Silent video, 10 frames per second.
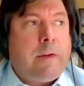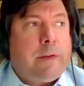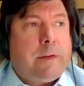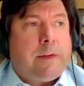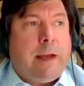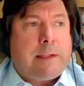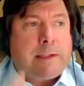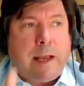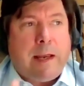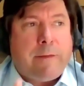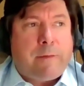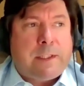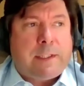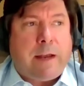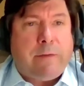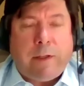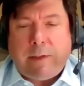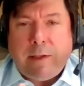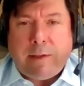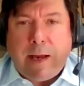they'd save
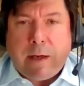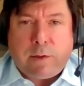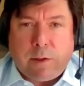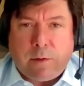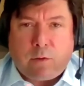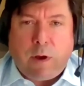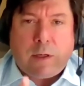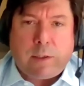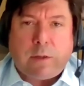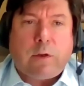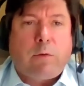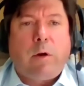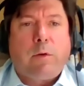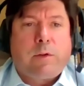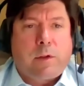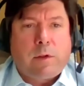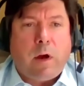70,000 trucks on the roads